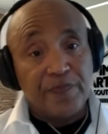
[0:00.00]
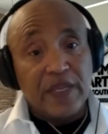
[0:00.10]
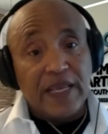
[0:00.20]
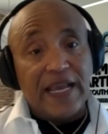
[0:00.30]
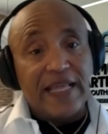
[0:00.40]

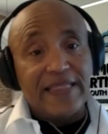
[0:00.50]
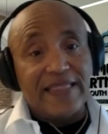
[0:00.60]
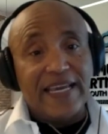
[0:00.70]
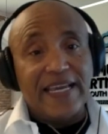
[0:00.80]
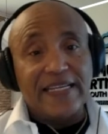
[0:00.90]
And
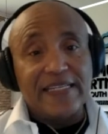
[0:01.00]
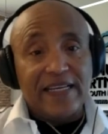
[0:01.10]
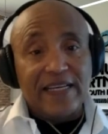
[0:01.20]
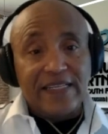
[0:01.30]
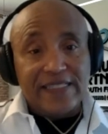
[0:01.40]
then
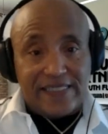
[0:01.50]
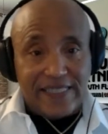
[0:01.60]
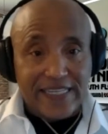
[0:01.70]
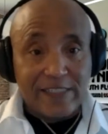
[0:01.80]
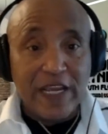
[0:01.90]

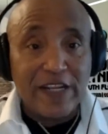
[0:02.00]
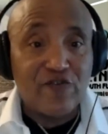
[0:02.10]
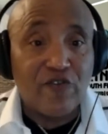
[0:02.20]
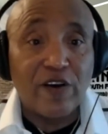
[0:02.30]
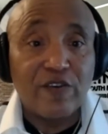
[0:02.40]
six minute
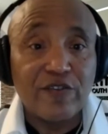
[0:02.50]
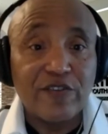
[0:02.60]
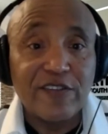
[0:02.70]
drills.